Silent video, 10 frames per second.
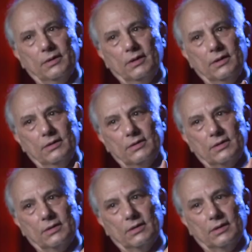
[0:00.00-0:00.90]
the
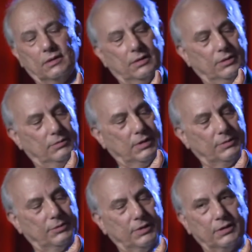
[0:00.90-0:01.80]
keys that you would
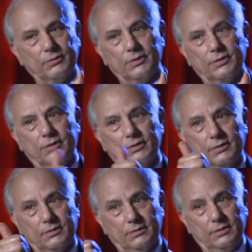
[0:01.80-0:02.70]
operate with
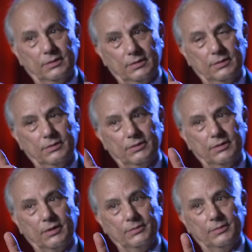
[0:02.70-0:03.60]
your
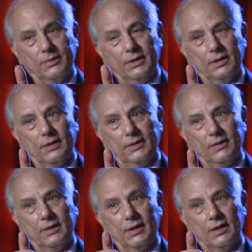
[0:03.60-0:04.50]
thumb,
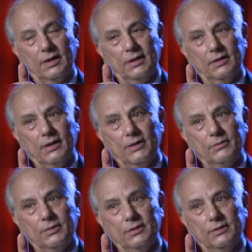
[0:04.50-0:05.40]
and that
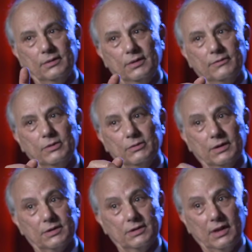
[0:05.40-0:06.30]
would give you an
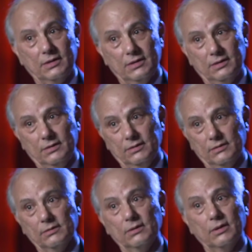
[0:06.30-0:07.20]
extended
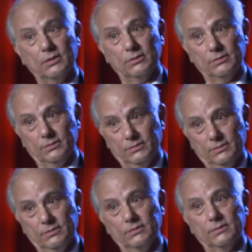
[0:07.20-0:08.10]
low
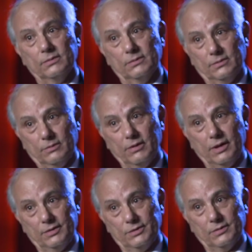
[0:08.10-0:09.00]

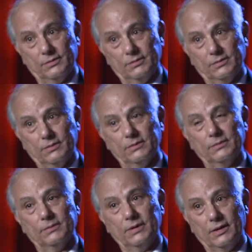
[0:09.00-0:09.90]
range
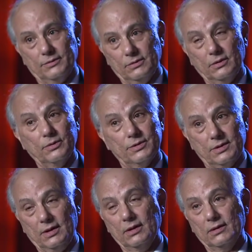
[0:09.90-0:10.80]
down to low
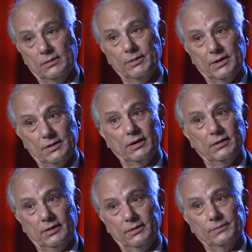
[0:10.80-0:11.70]
C on the bass
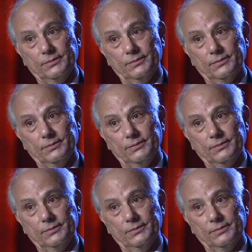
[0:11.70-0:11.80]
clarinet.